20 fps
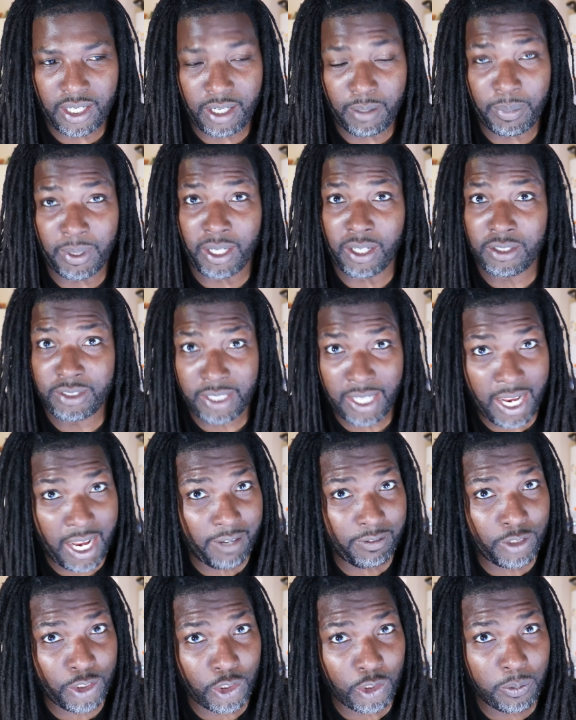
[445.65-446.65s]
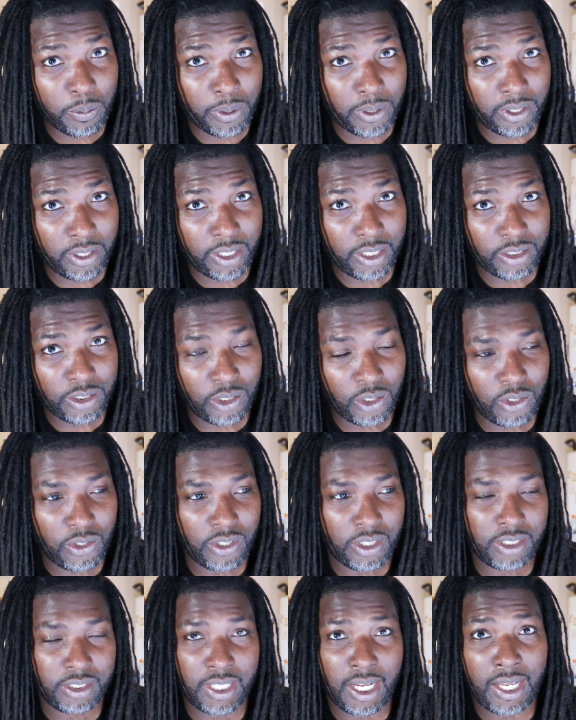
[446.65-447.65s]
because I have Jupiter in
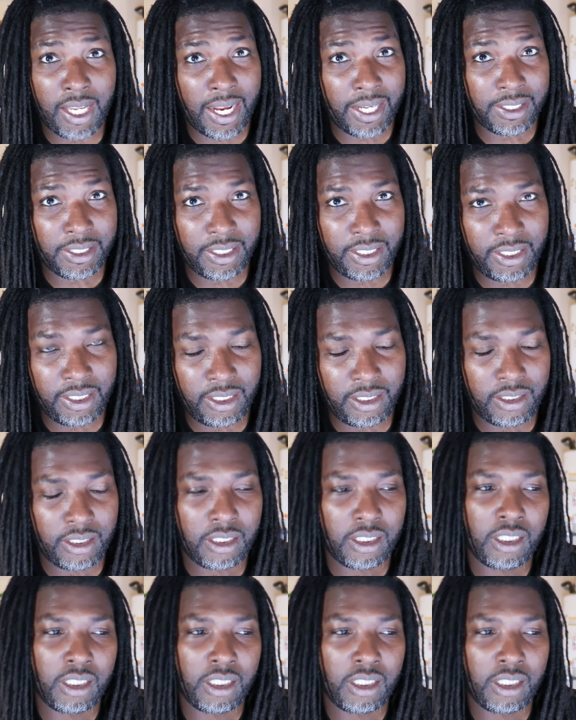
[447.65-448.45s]
Taurus, I like to eat.